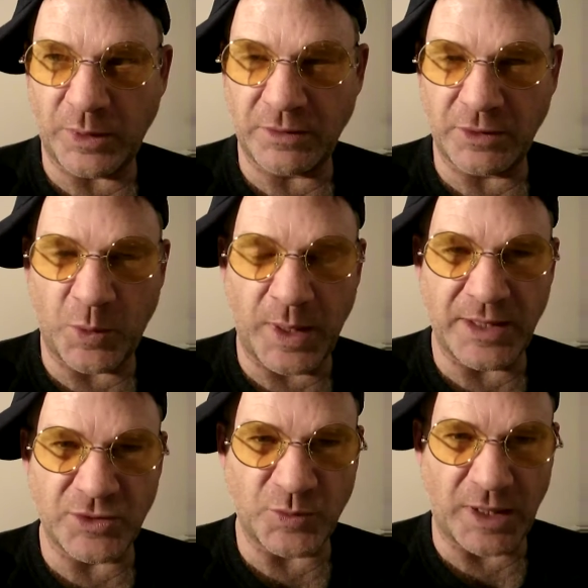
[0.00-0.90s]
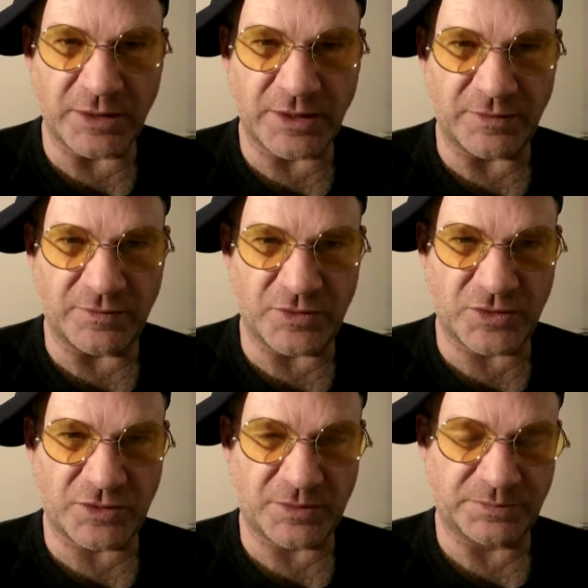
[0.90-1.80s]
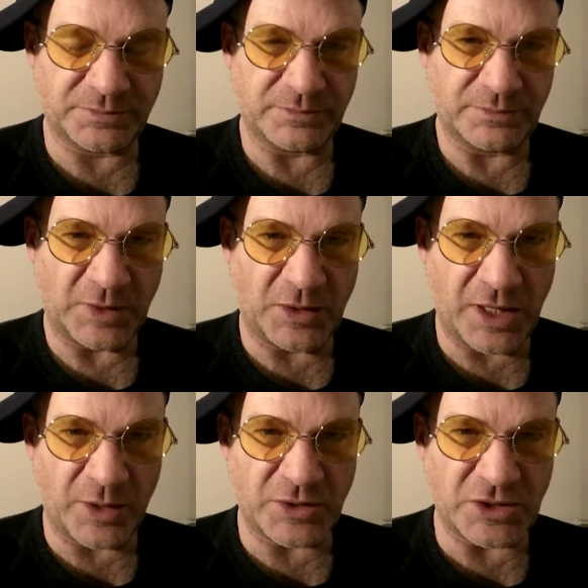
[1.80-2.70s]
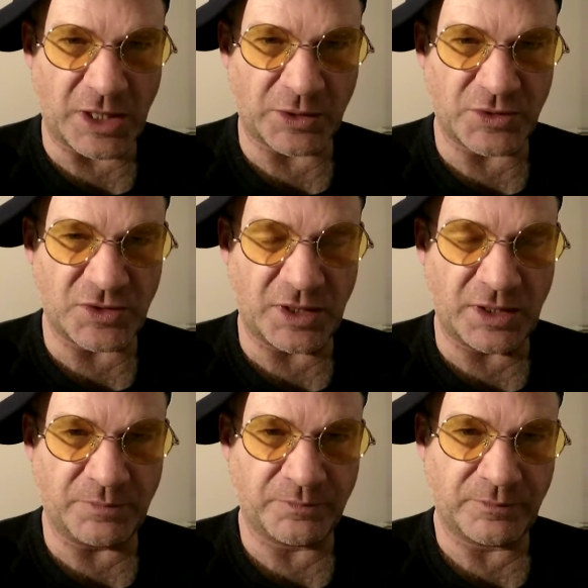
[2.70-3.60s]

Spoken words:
one of the queen's relatives in the aristocracy.